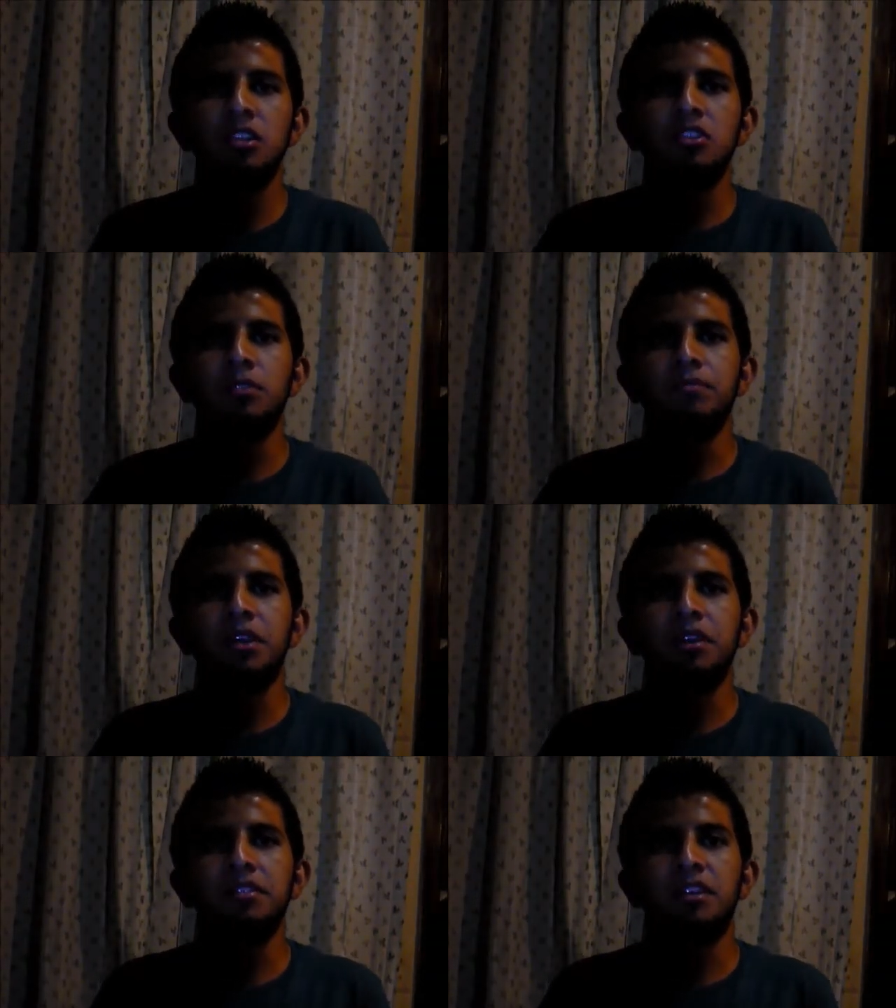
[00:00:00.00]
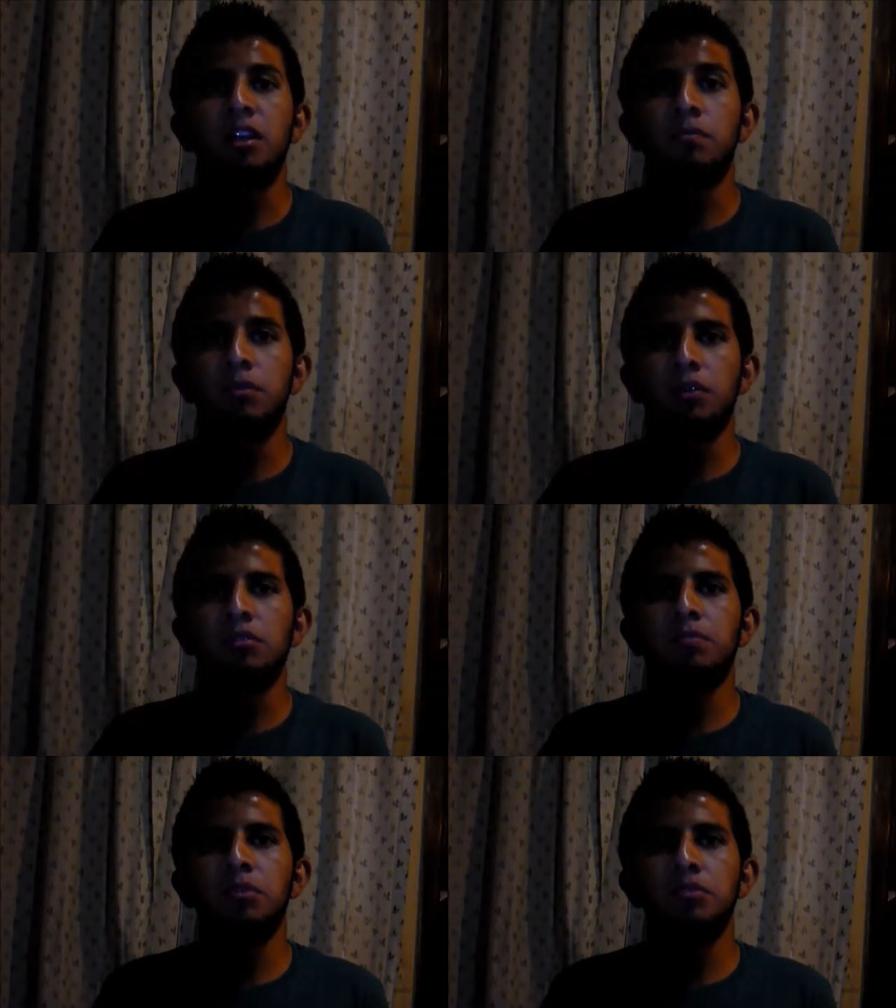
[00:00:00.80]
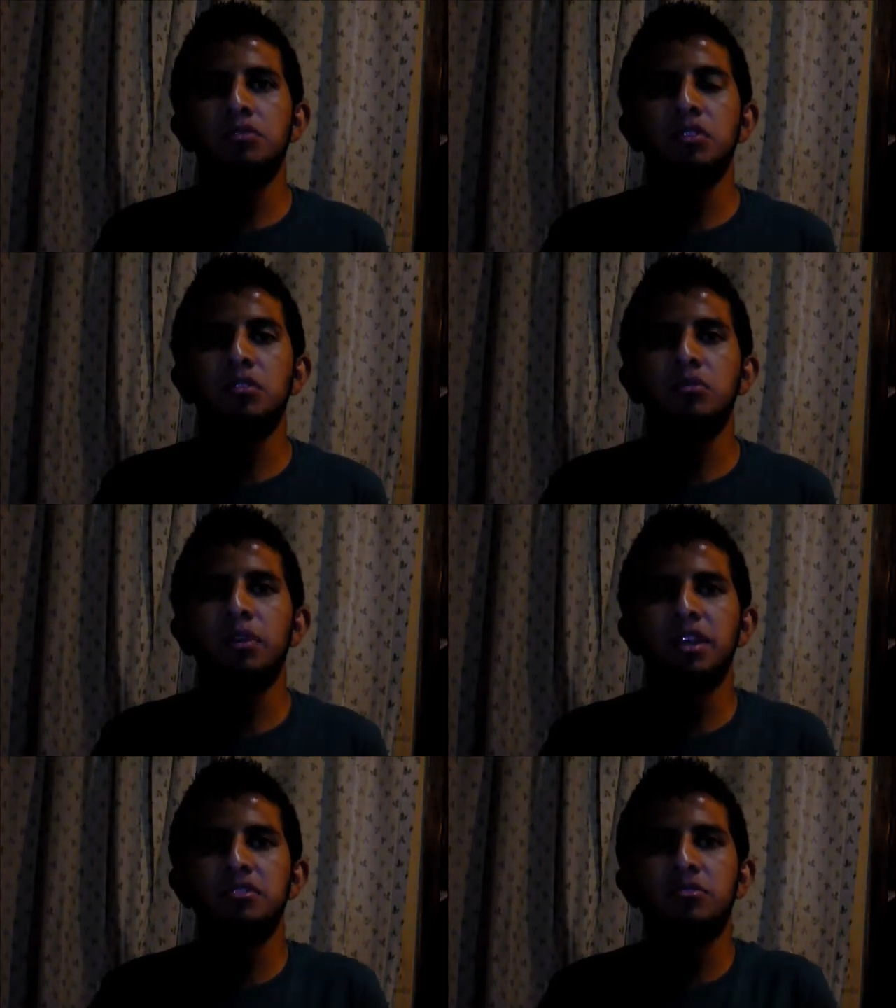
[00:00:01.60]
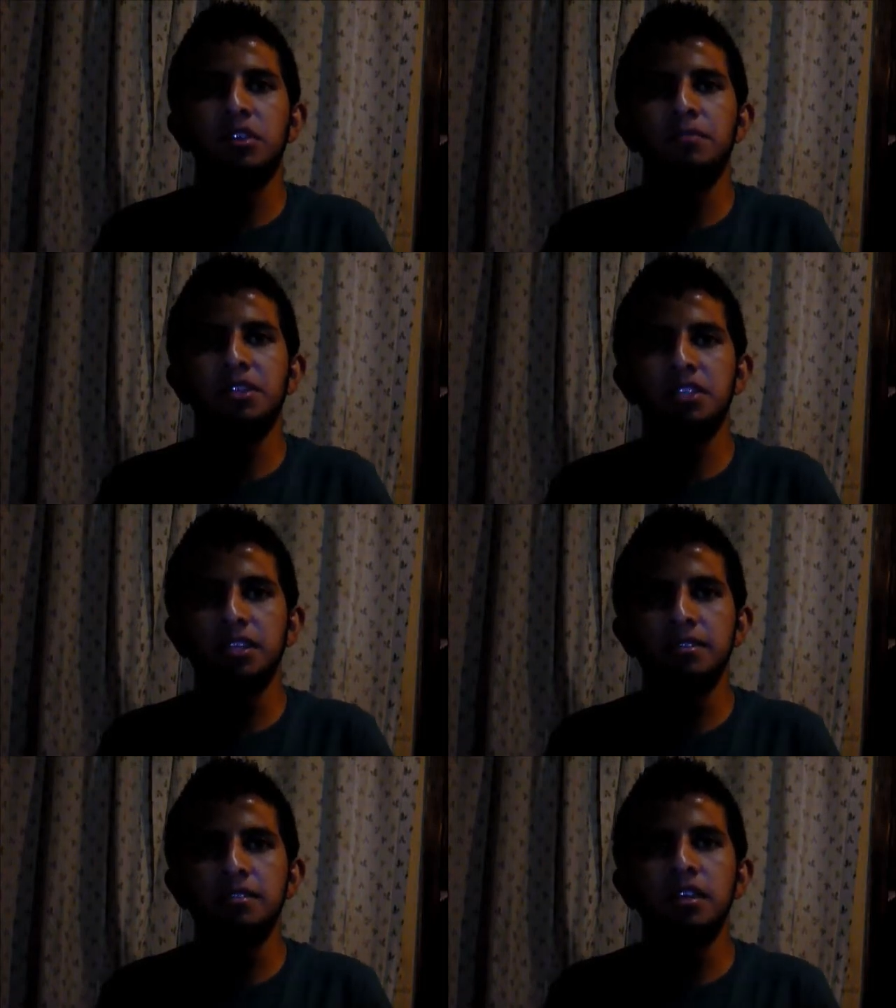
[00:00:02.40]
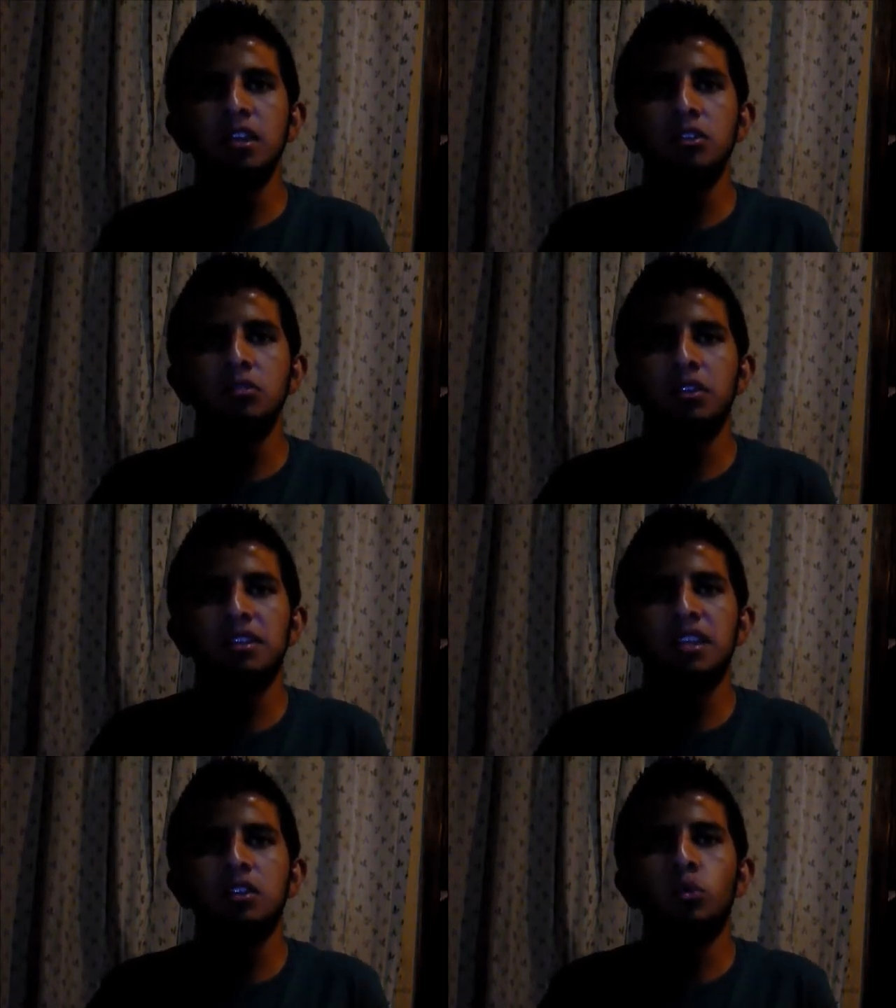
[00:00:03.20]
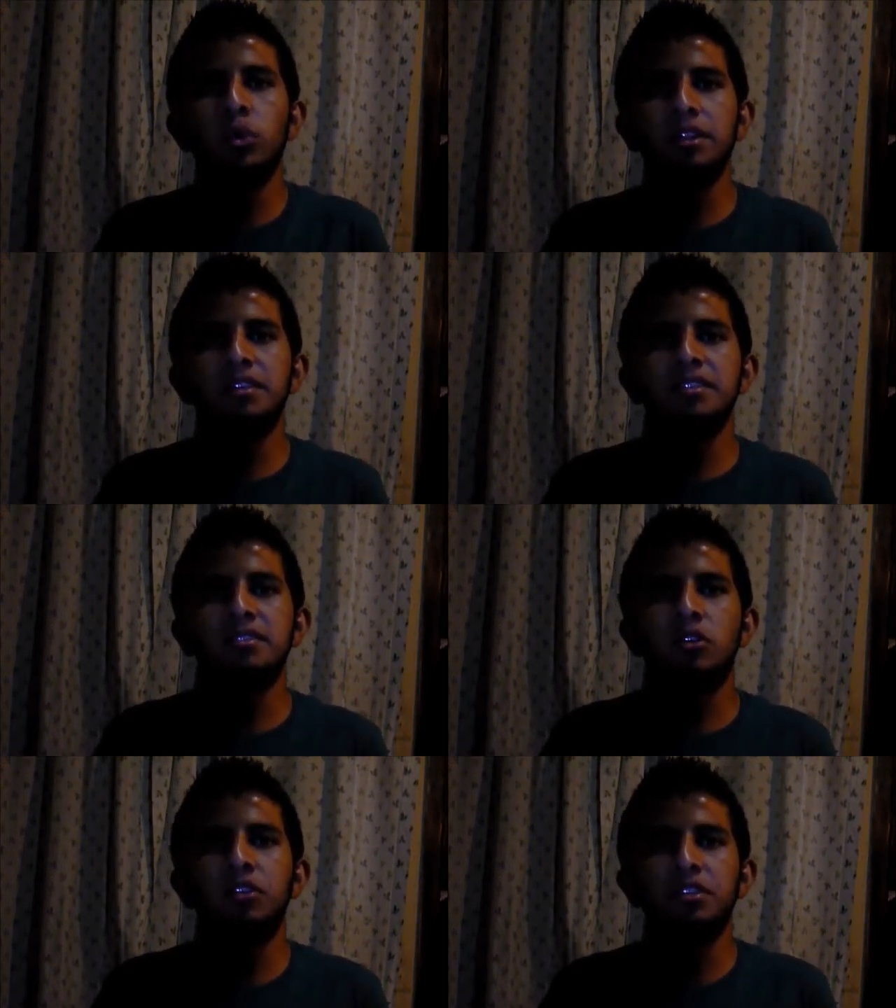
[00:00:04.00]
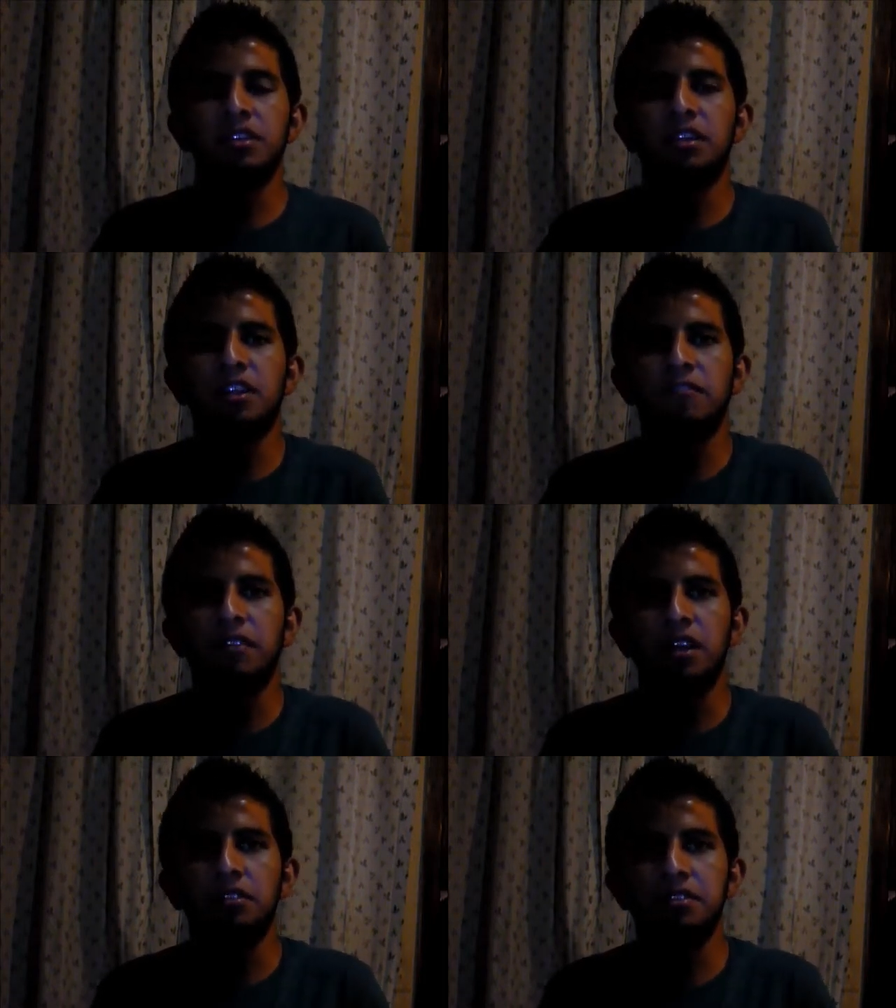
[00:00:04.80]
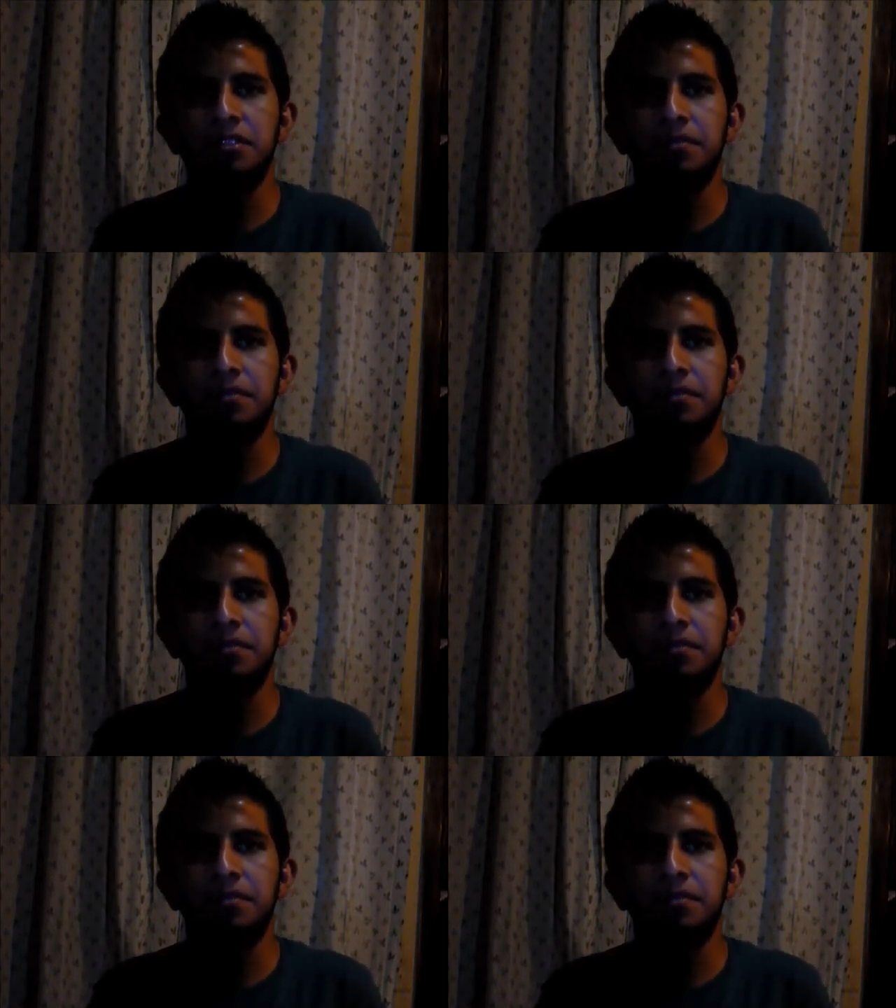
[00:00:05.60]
Some tires are brought production to X-ray machines to detect weaknesses or internal failures.